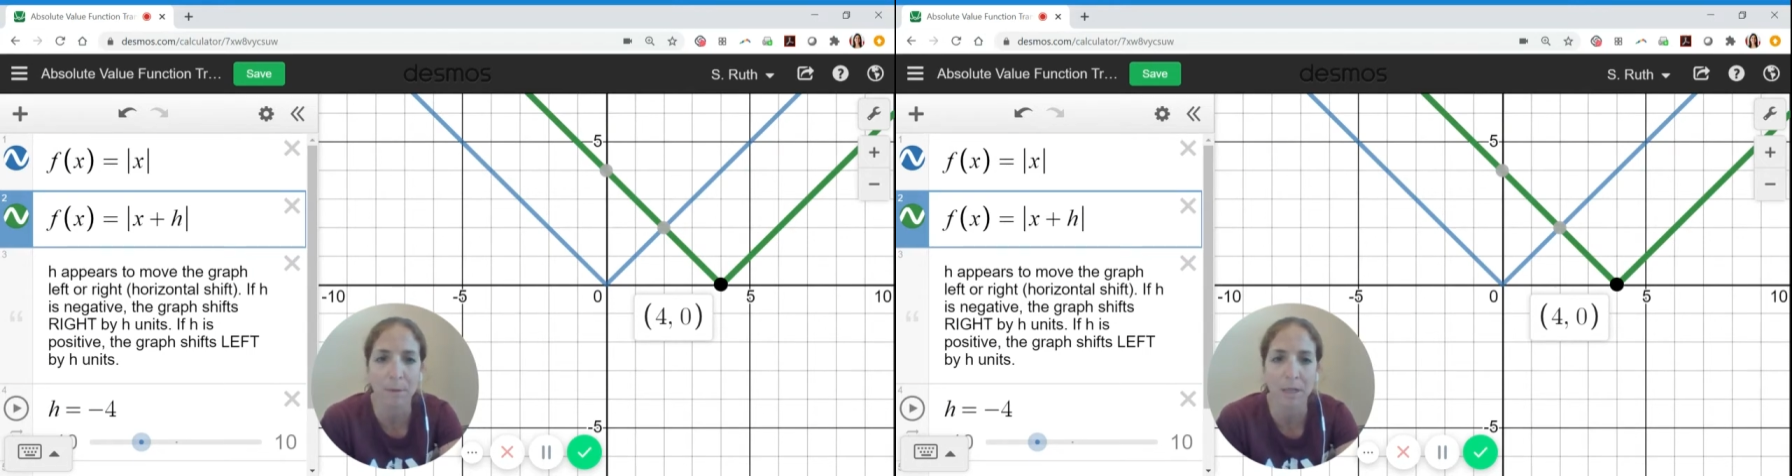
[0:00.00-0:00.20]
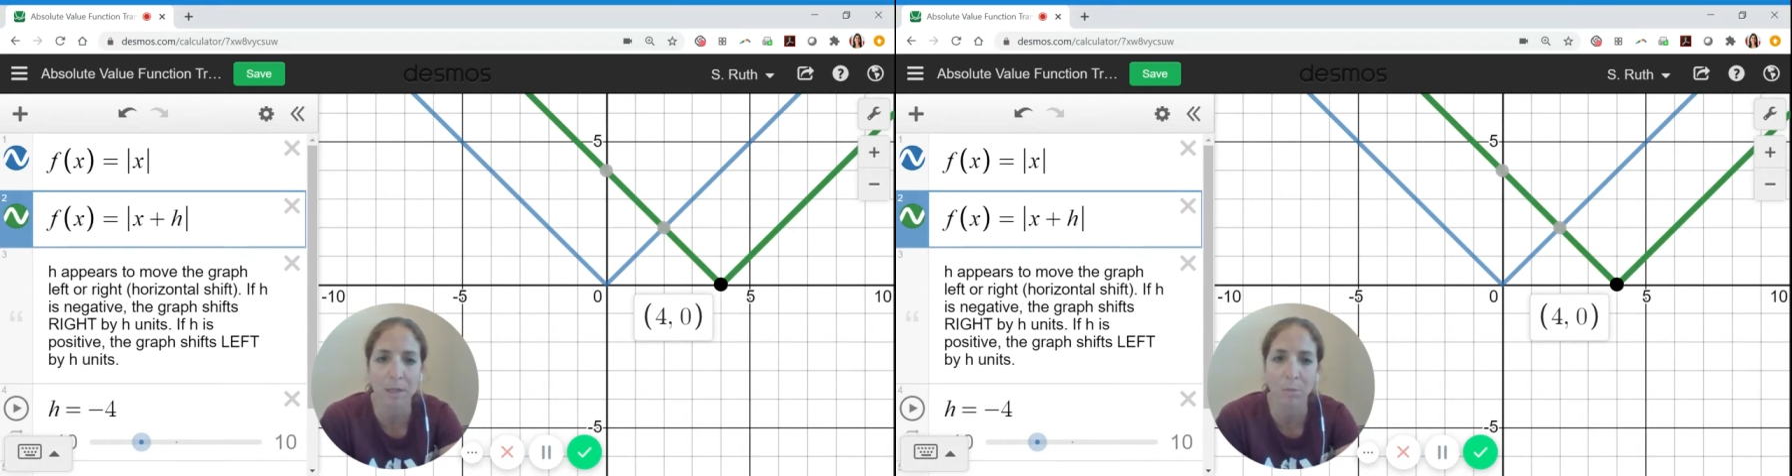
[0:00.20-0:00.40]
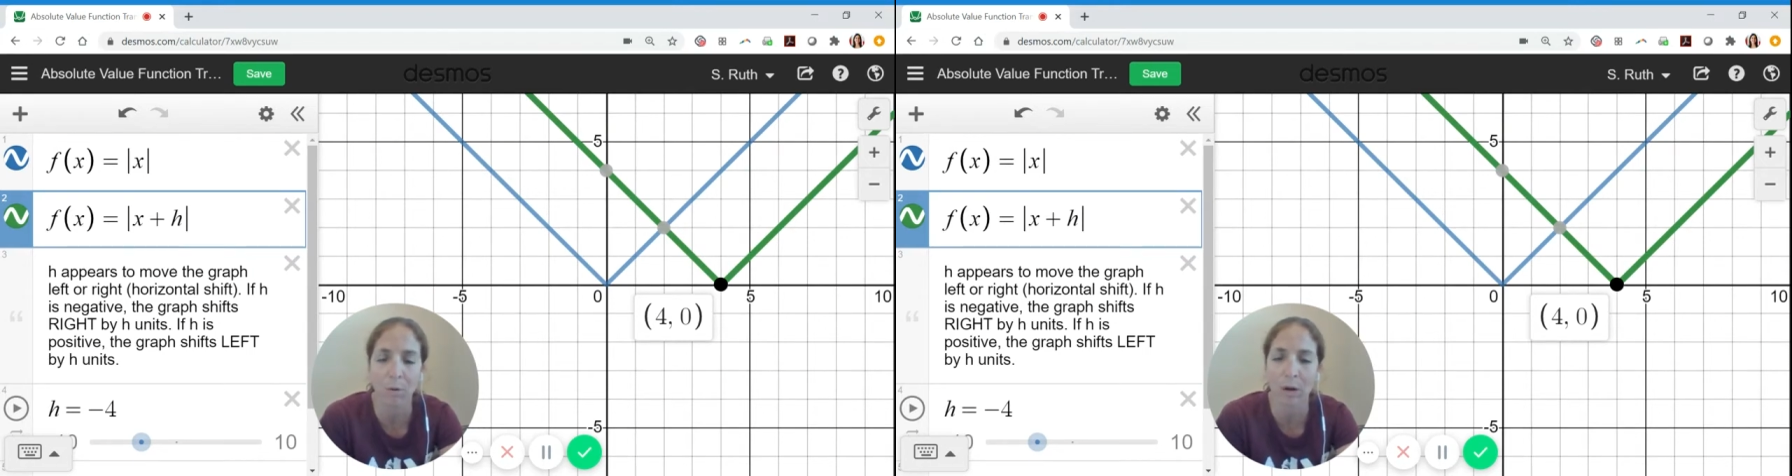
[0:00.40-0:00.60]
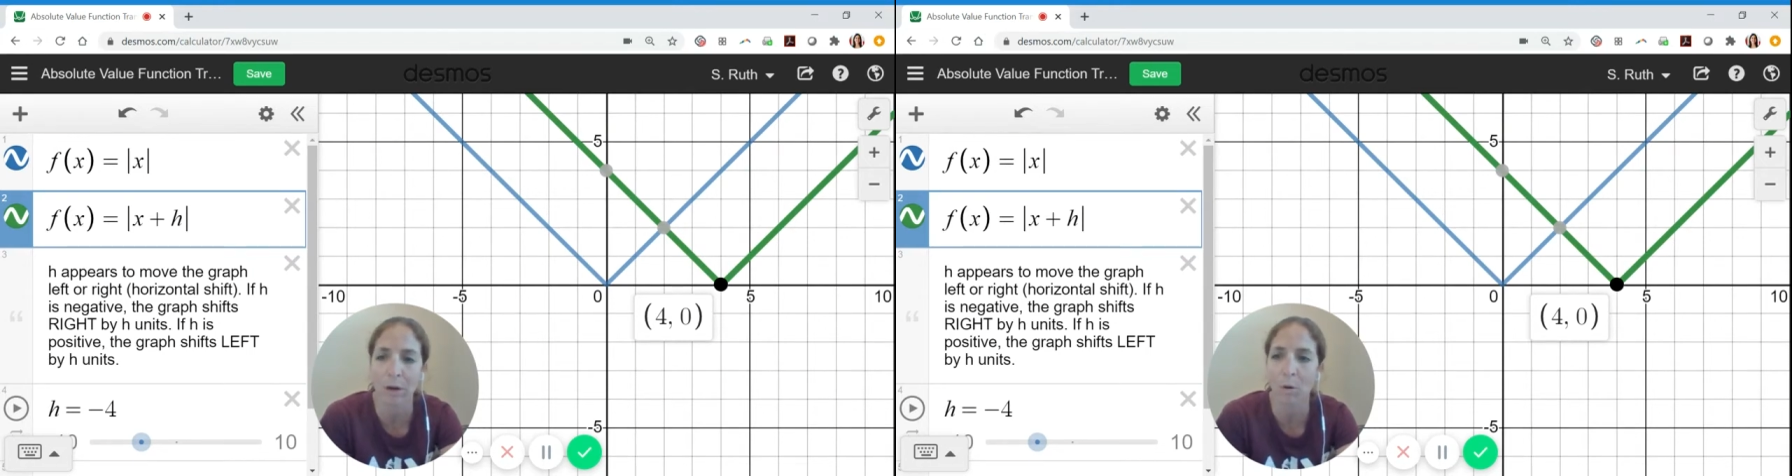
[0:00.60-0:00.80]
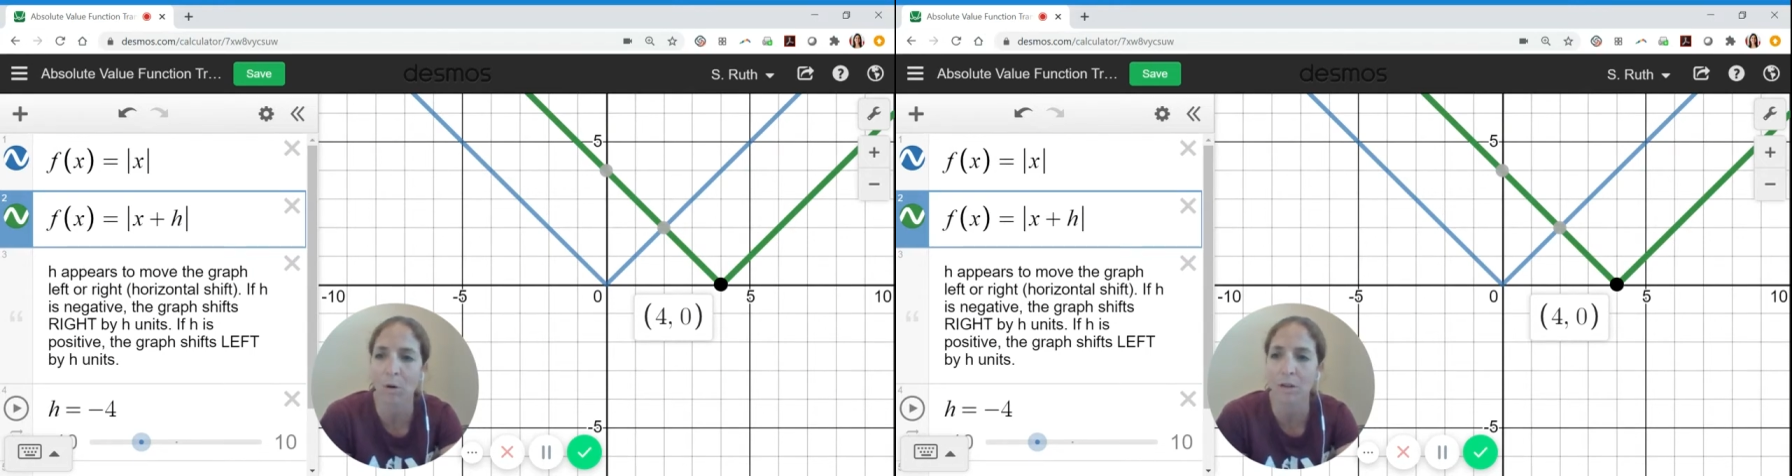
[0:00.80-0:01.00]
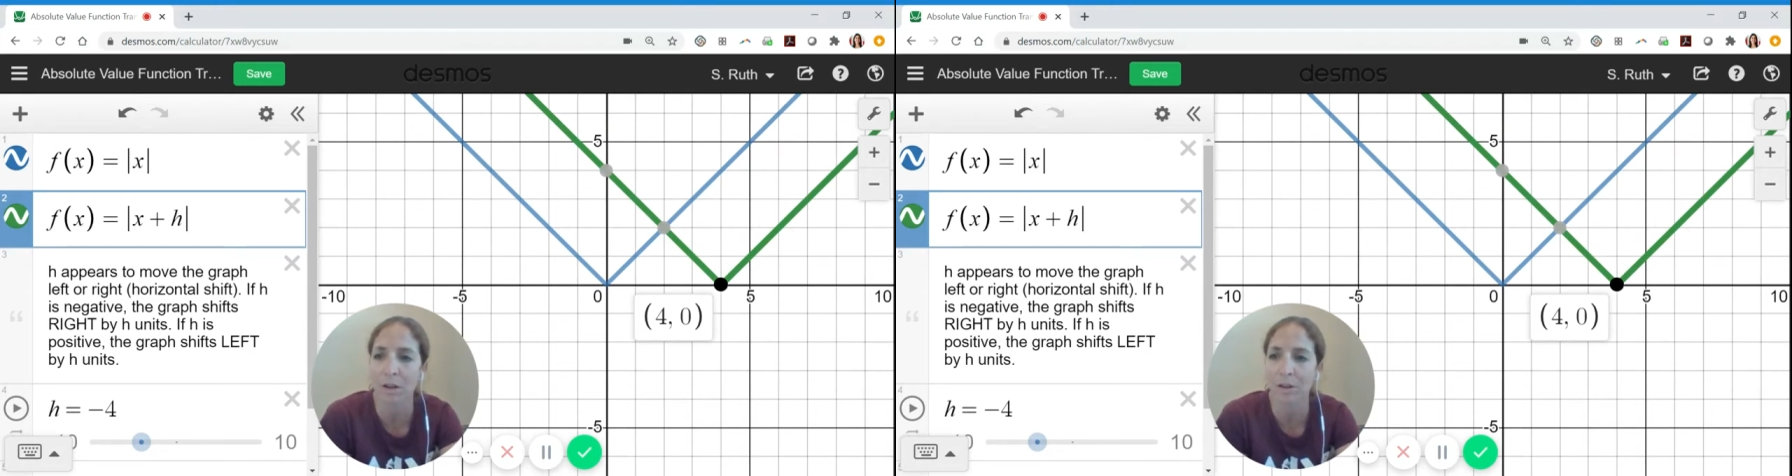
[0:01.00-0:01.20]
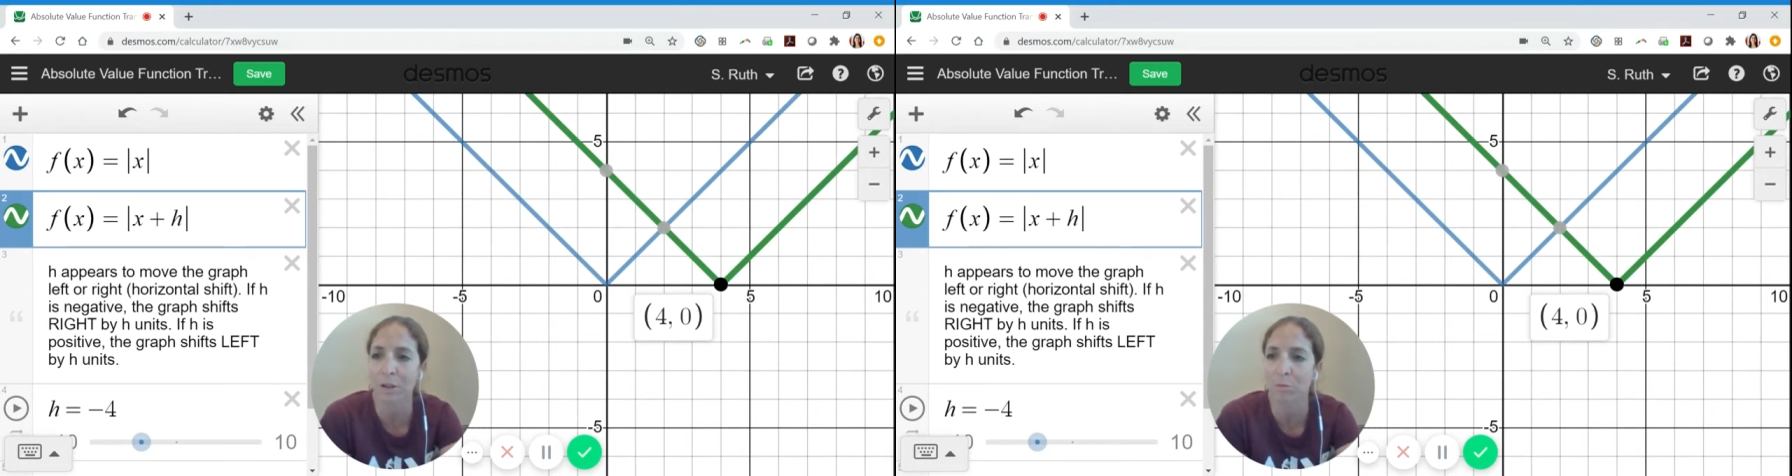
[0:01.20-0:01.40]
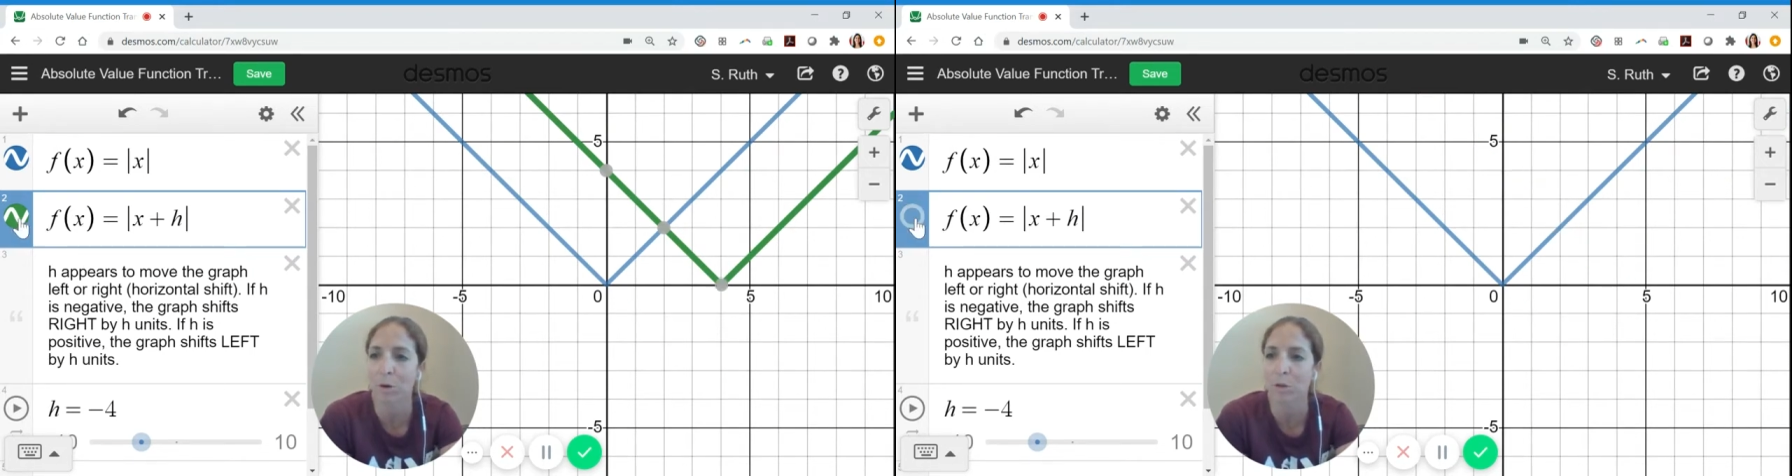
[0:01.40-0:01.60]
exploring
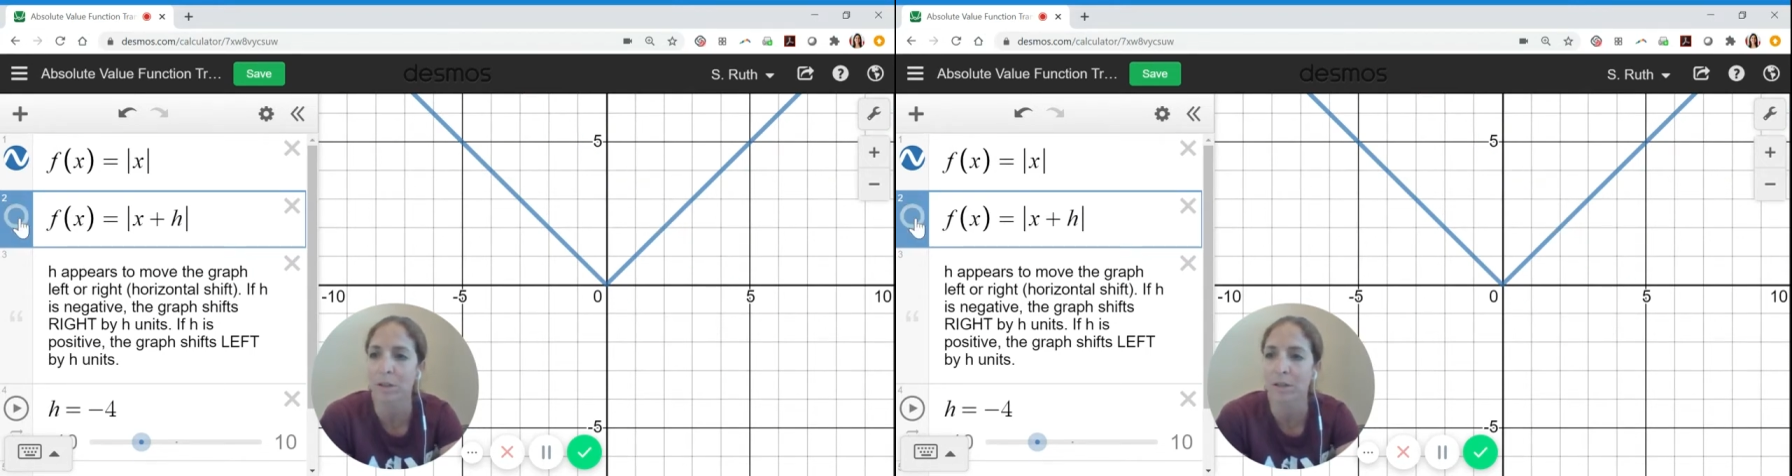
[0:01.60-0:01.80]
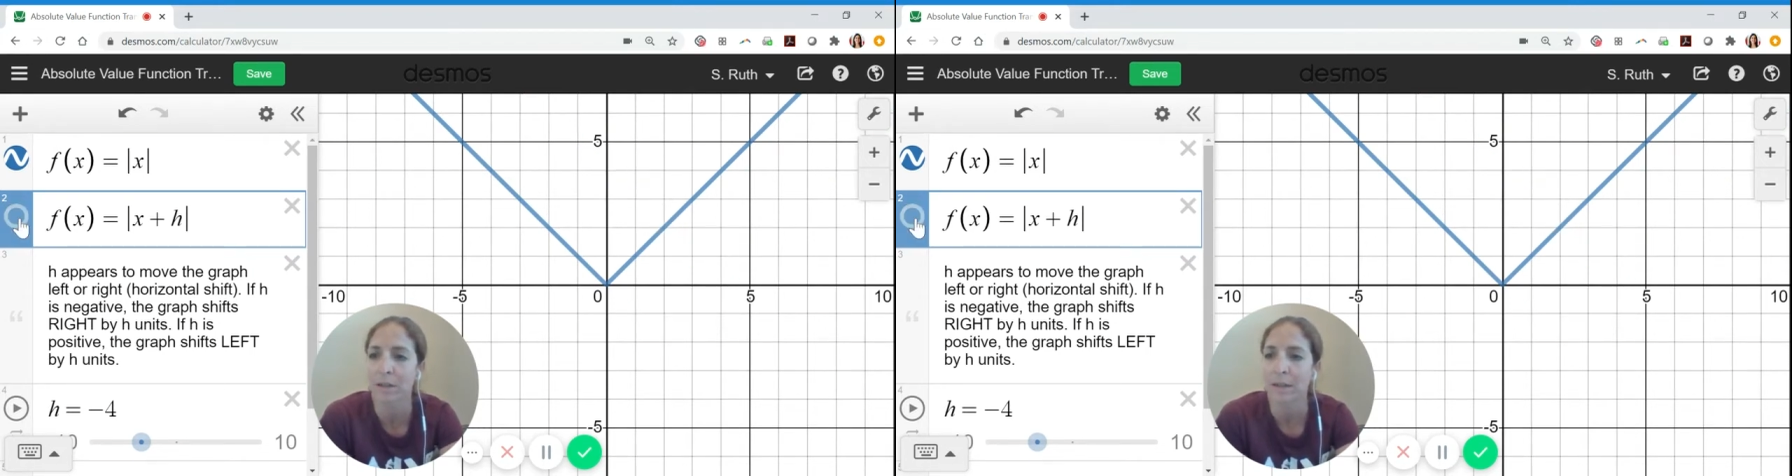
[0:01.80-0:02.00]
horizontal motion.